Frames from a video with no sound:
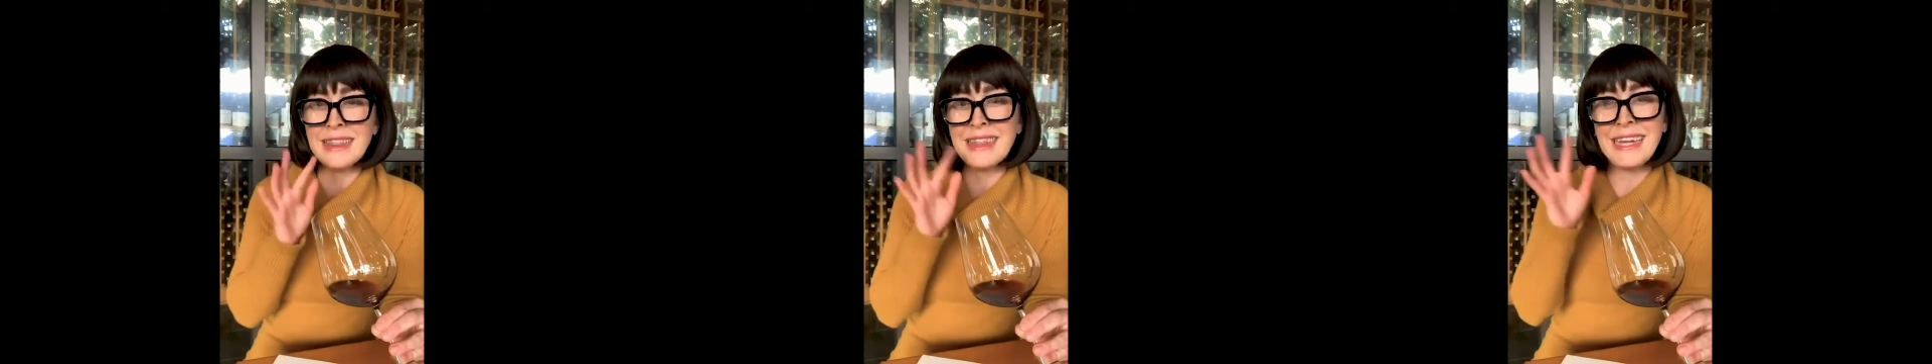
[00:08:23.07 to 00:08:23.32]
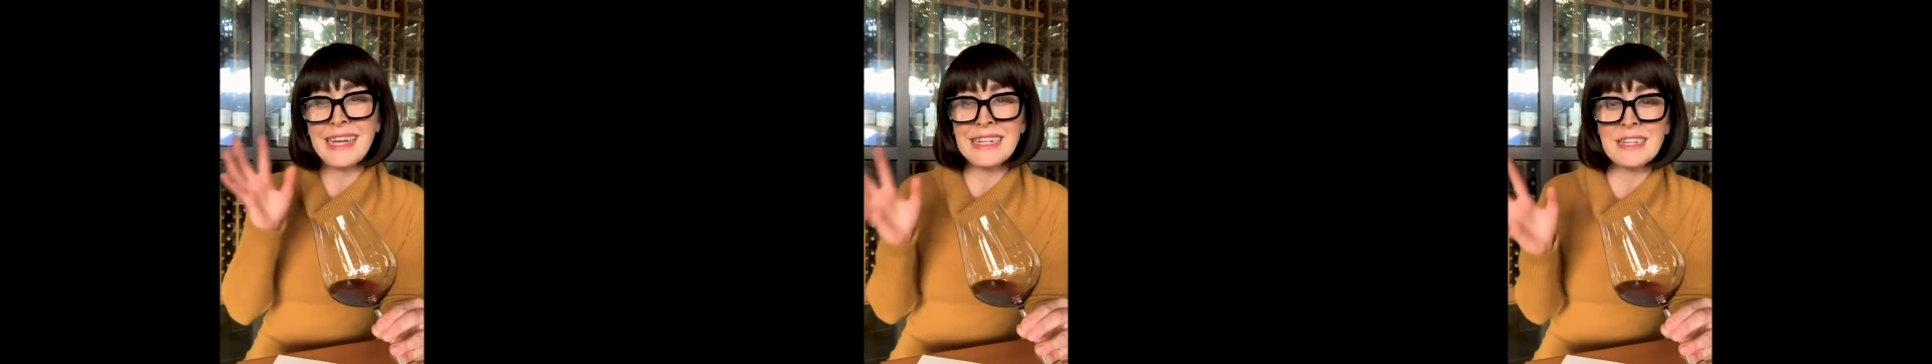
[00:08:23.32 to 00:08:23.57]

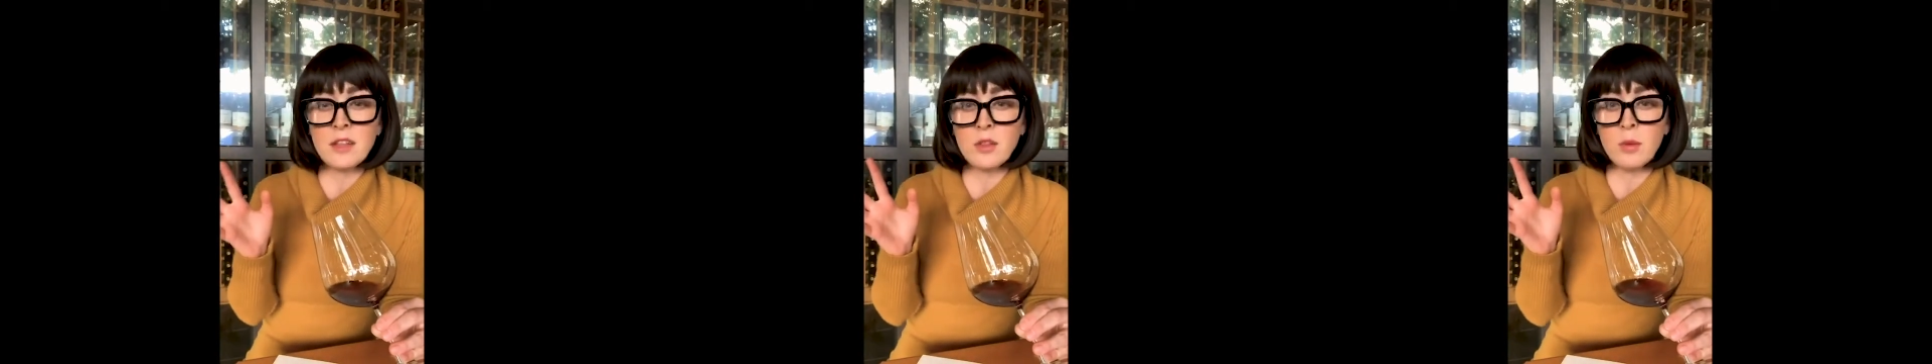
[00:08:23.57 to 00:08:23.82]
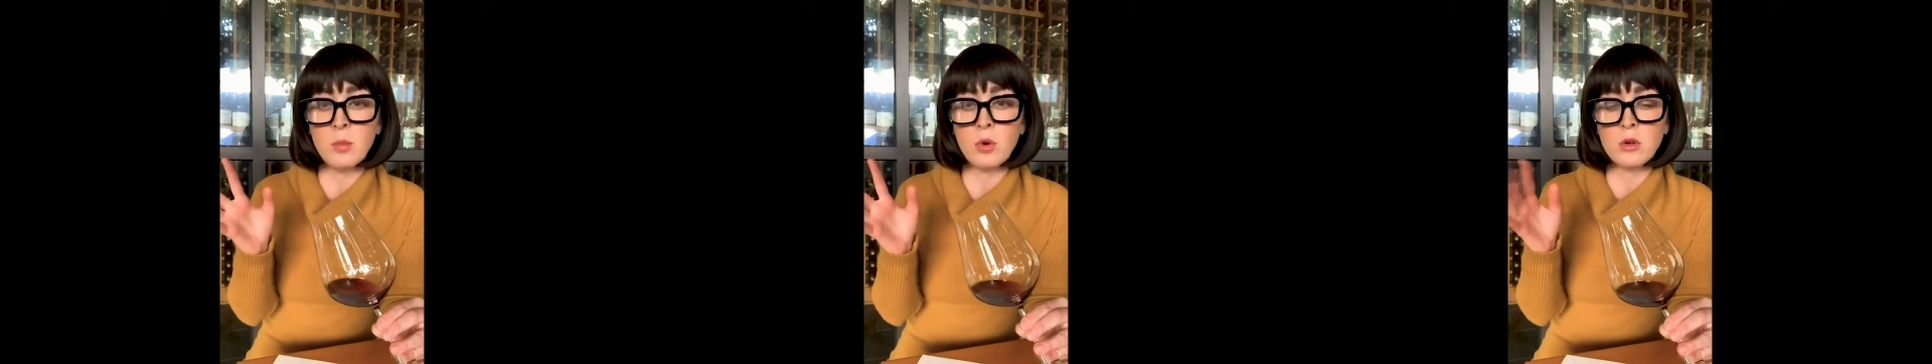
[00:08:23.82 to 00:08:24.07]
leans a
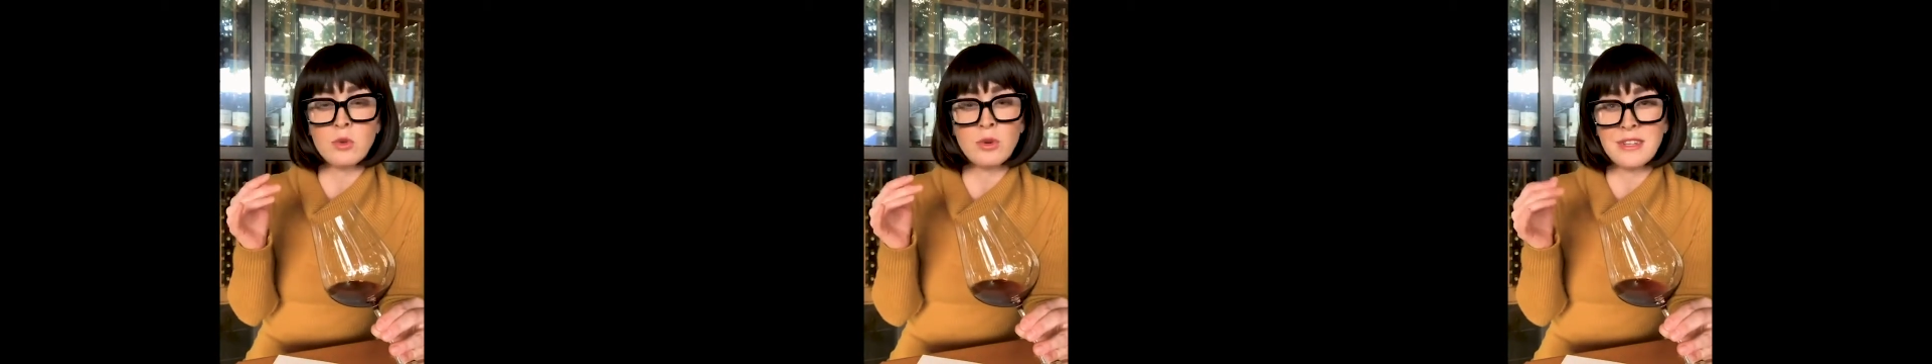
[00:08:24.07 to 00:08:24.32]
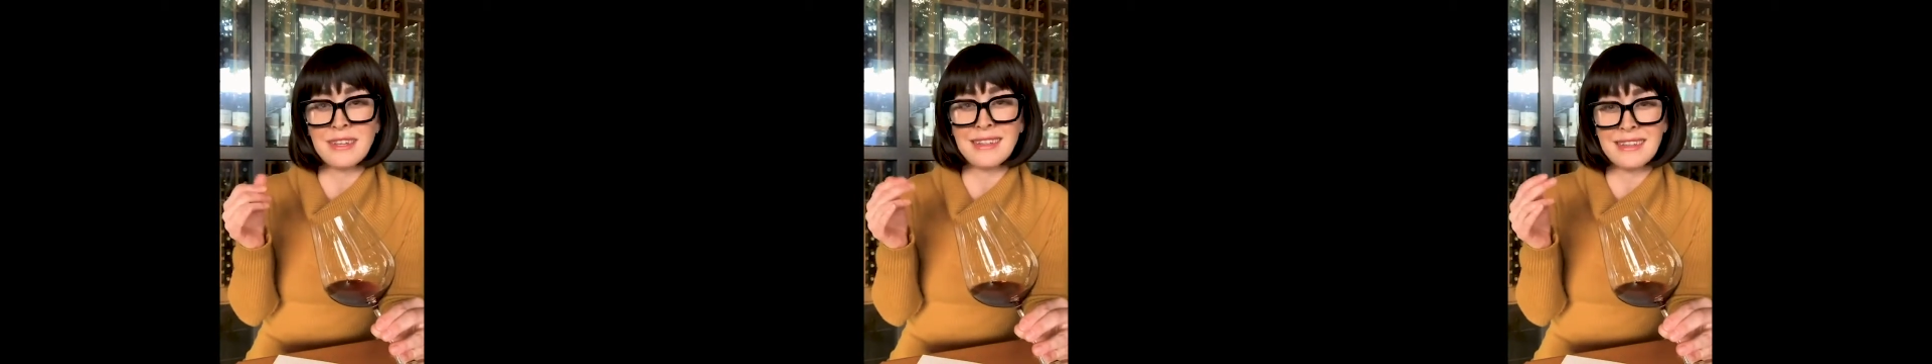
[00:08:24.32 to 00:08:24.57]
little more
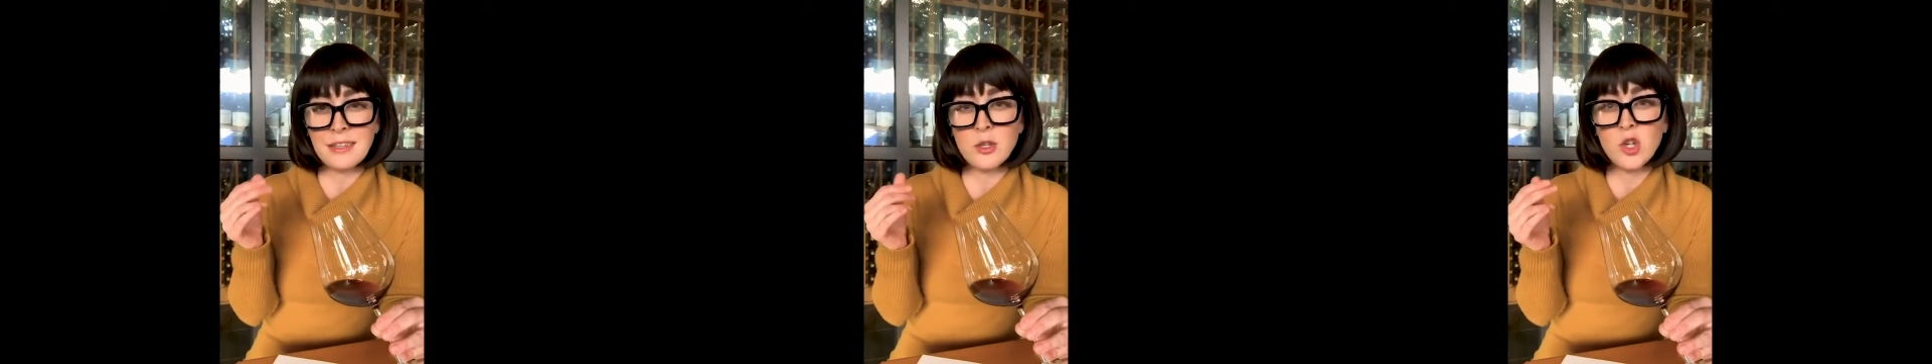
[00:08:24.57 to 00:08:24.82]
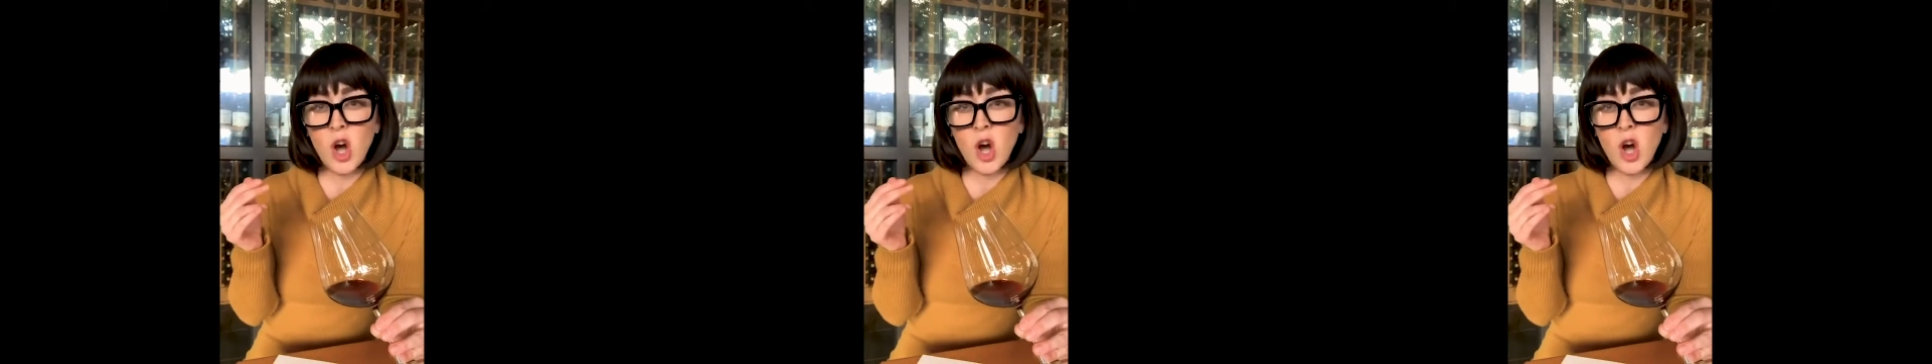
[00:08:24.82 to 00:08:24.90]
towards like this